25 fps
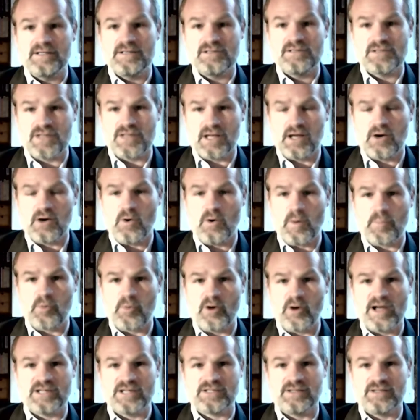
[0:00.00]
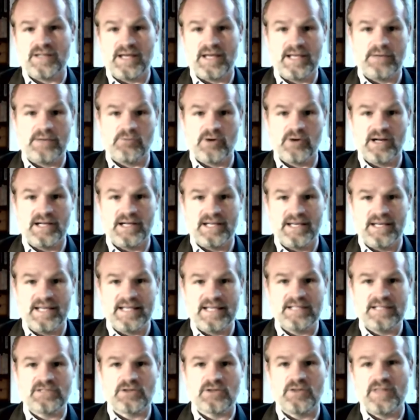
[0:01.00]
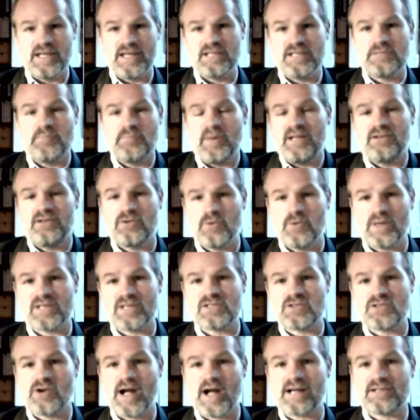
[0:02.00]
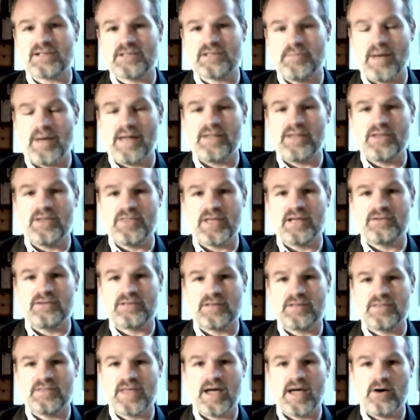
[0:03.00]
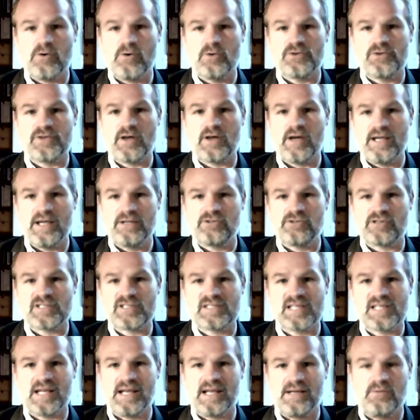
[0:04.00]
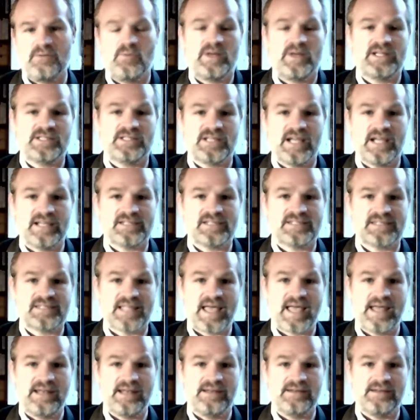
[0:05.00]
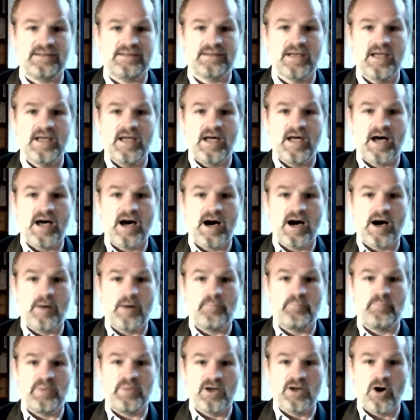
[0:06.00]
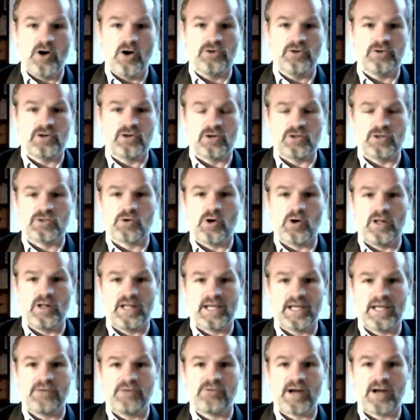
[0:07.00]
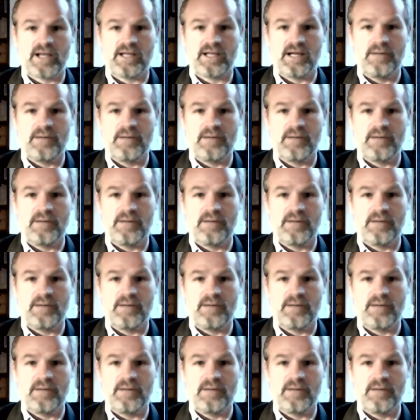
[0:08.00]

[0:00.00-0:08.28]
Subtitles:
the cooperation that he really needs on this, but to extract some other things that they're also interested in, which extend beyond controlling irregular